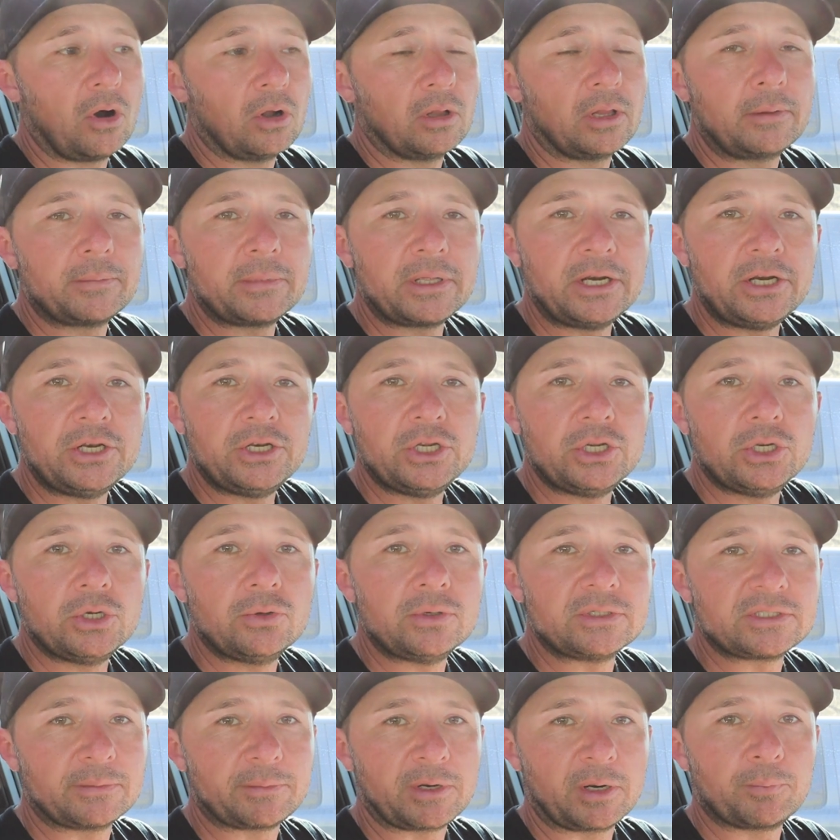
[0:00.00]
All I'm gonna
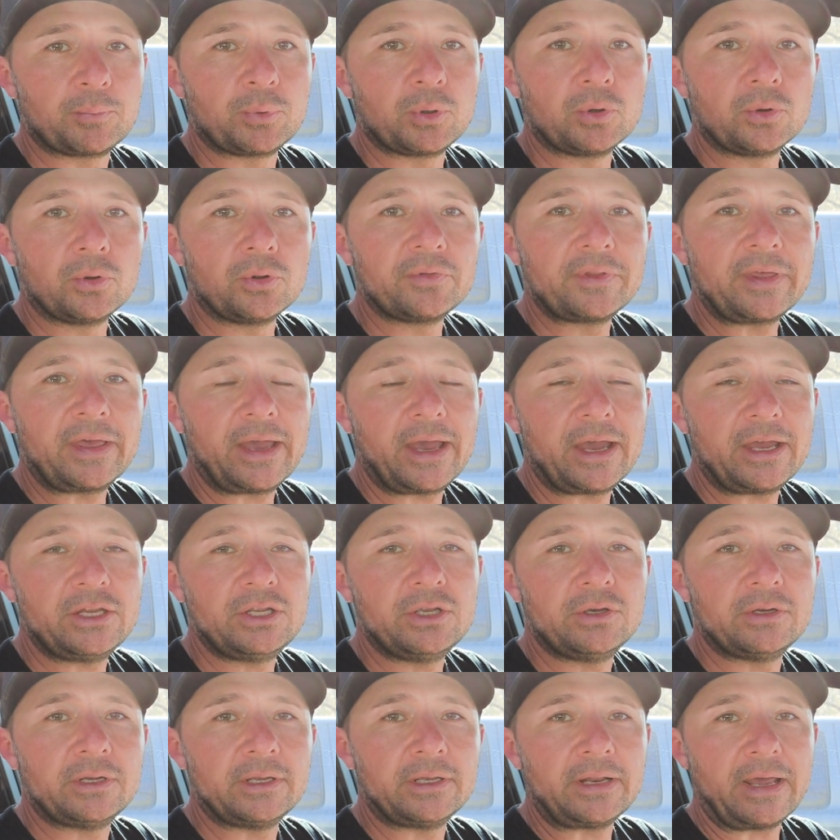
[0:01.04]
do is I'm gonna pull the head
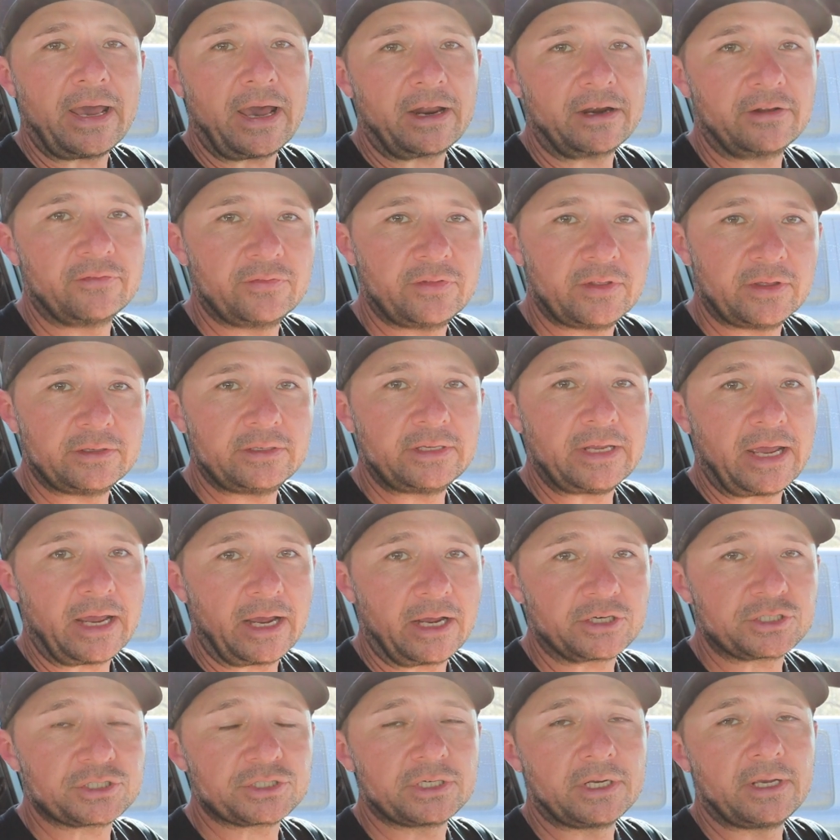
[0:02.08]
unit out of the
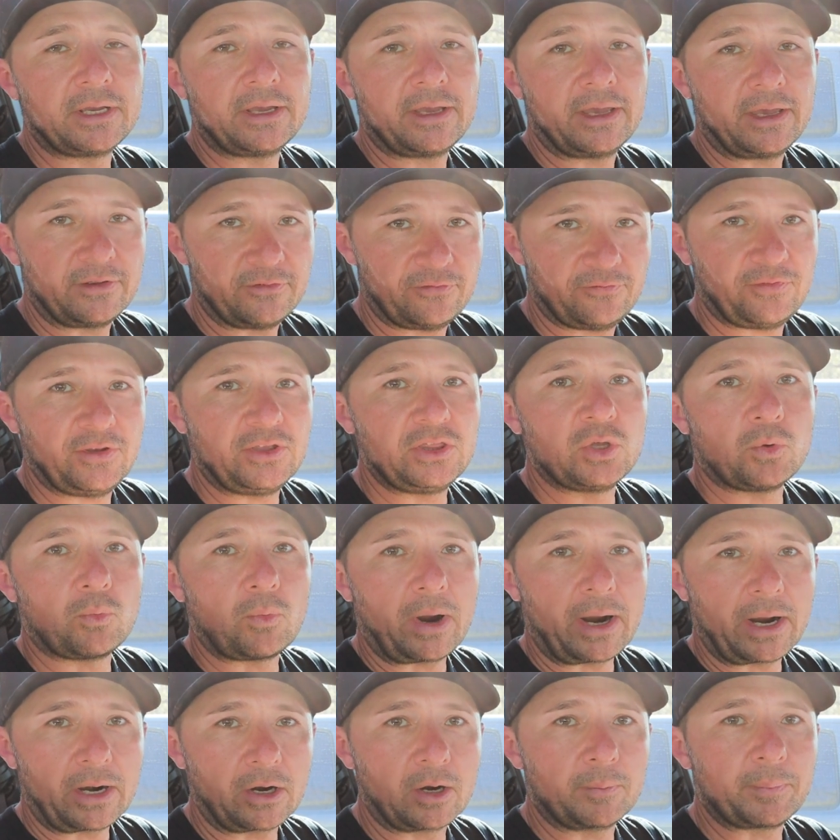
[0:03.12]
dash and feed the
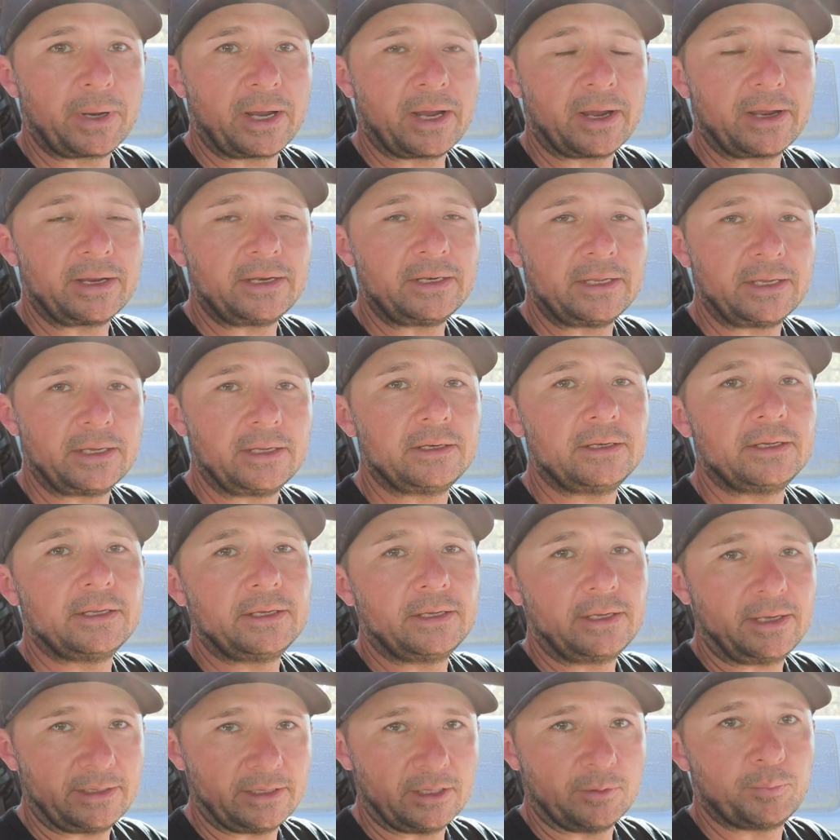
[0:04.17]
wire up behind it
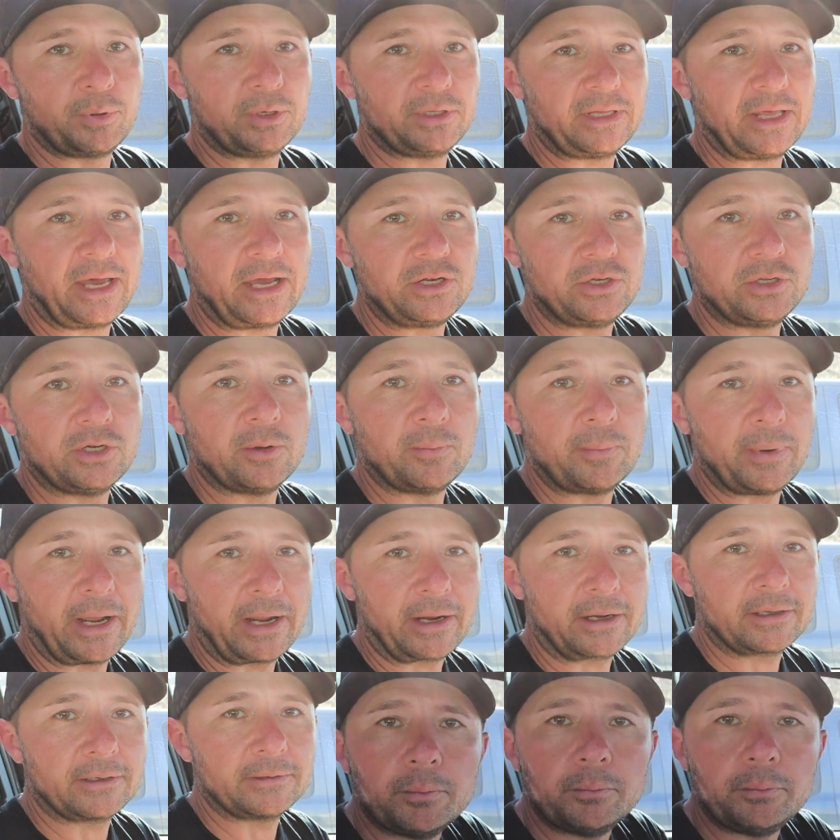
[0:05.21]
and then put the head unit
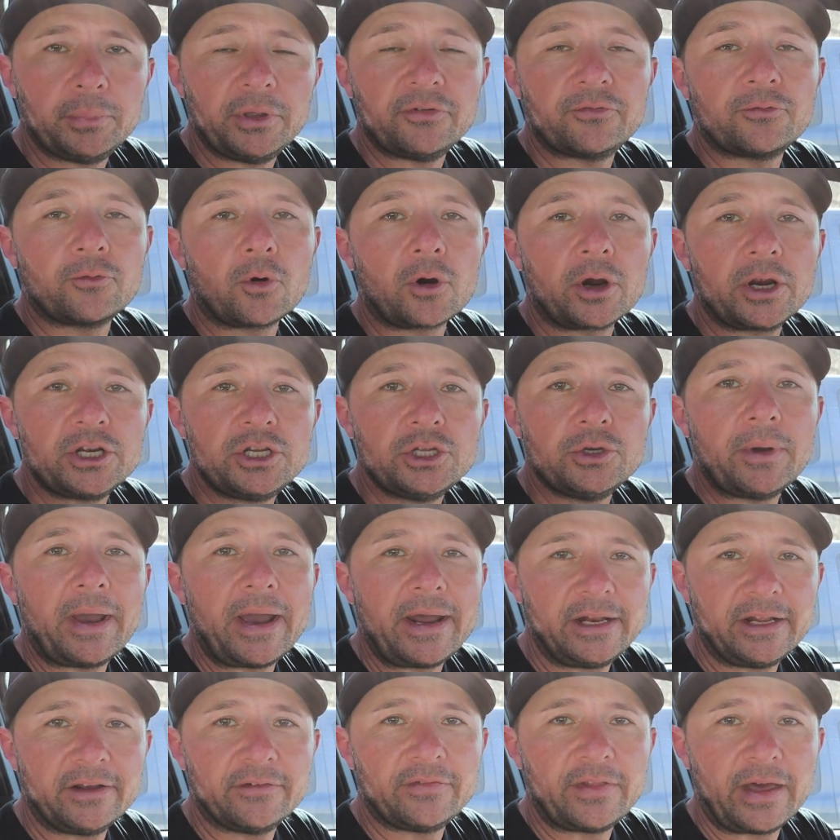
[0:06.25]
back. Before I do
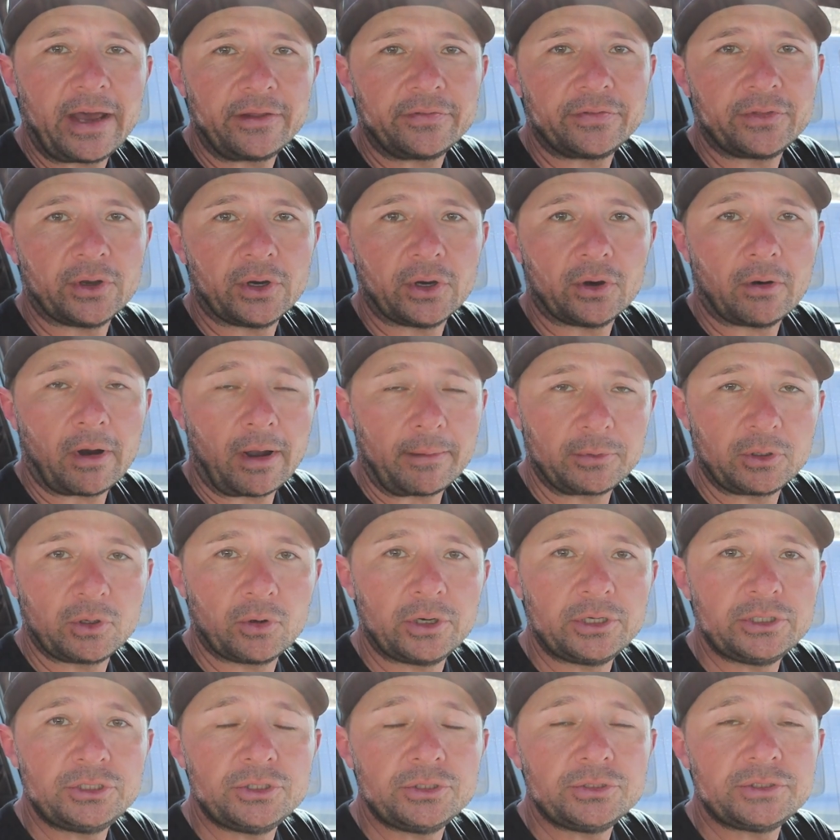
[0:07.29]
any of that though, I'm
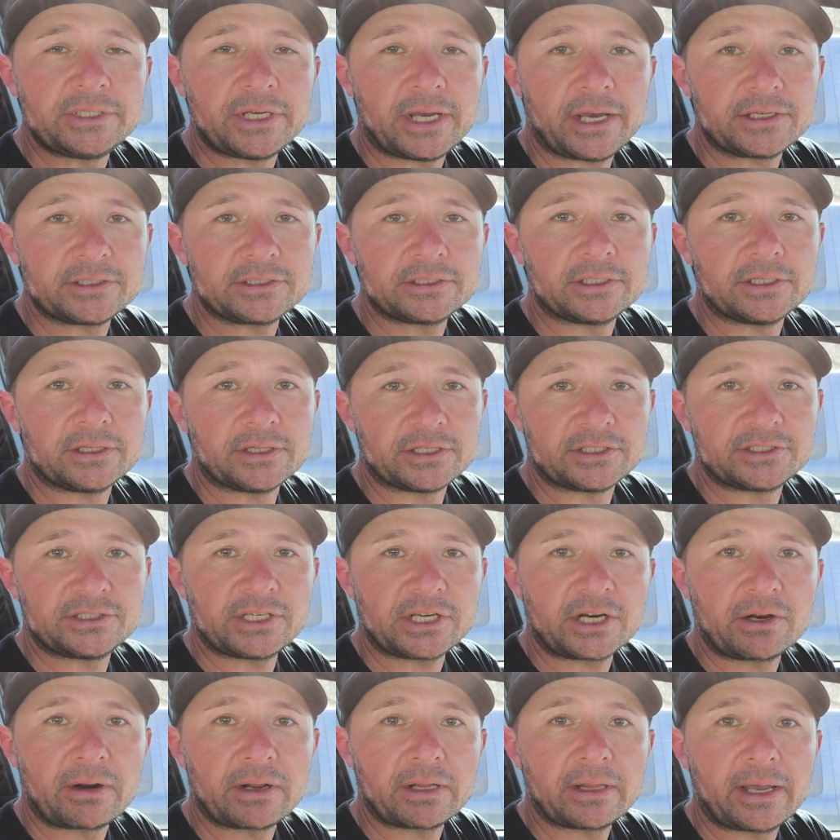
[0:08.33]
going to test the
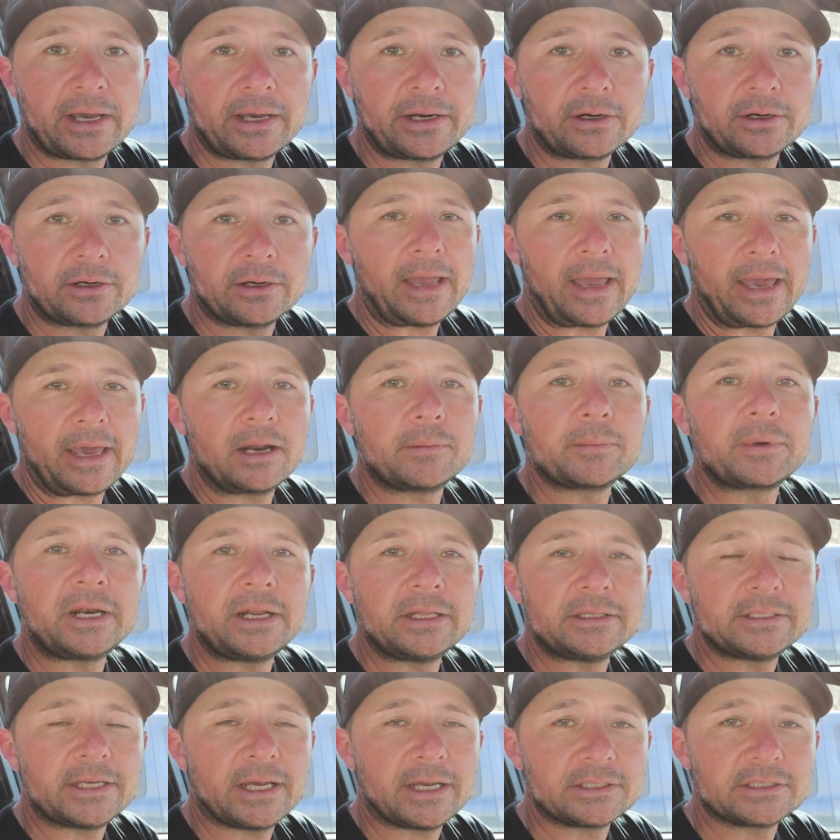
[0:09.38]
cigarette lighter and I'm
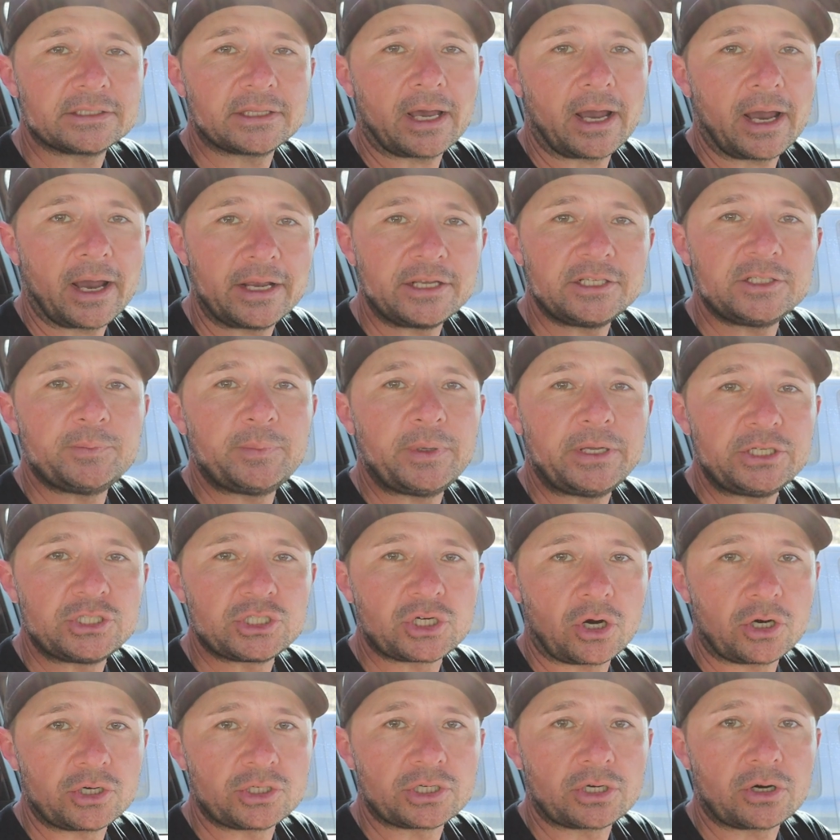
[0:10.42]
gonna test the high-speed
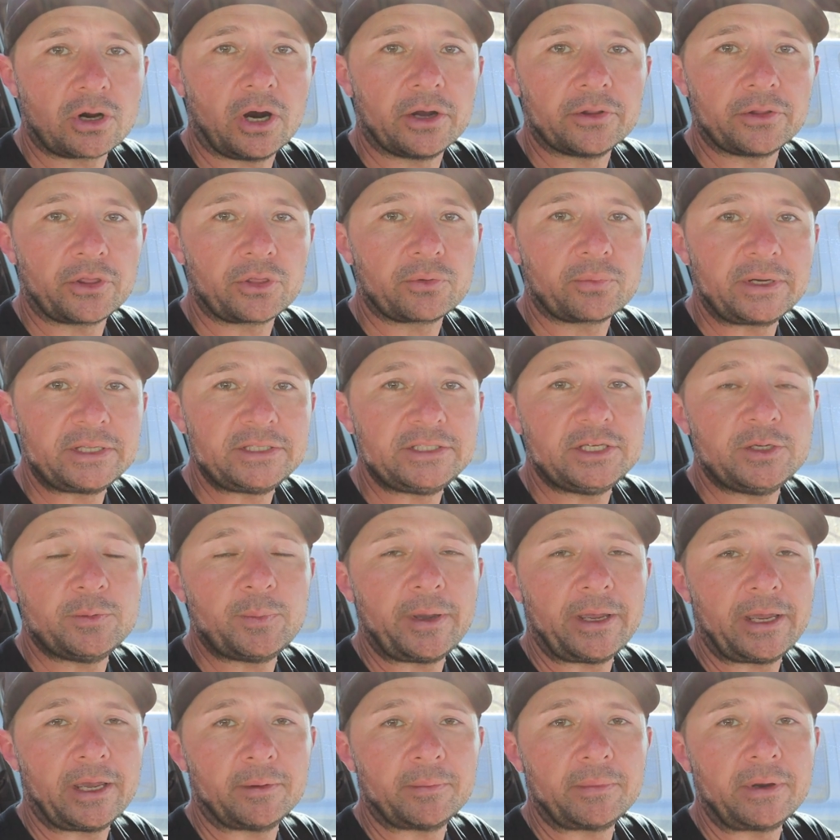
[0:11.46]
charger on the 3T
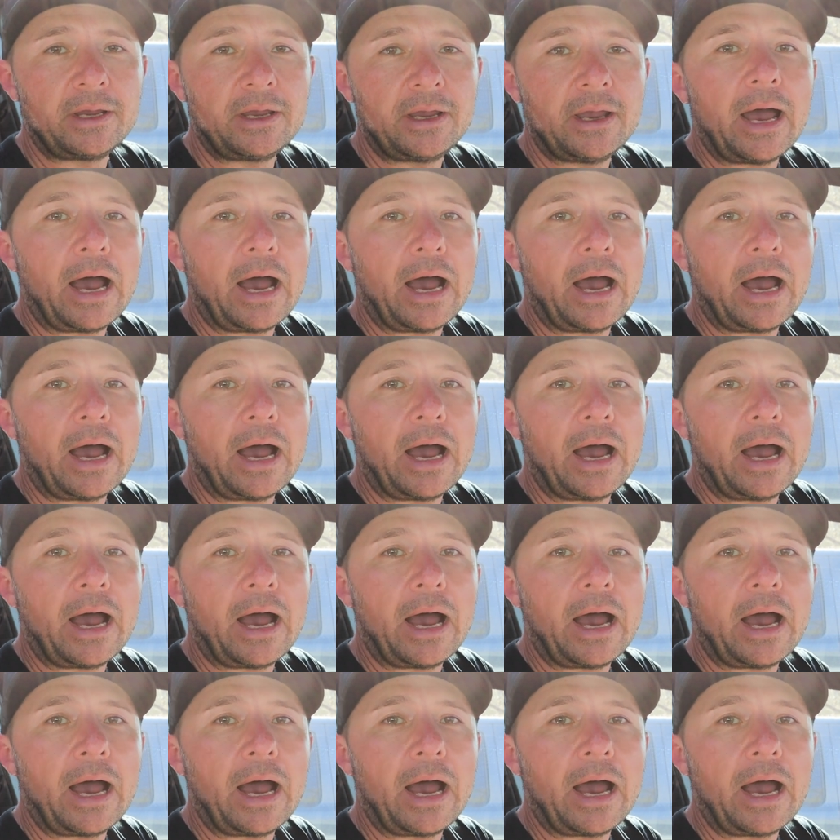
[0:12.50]
PAM.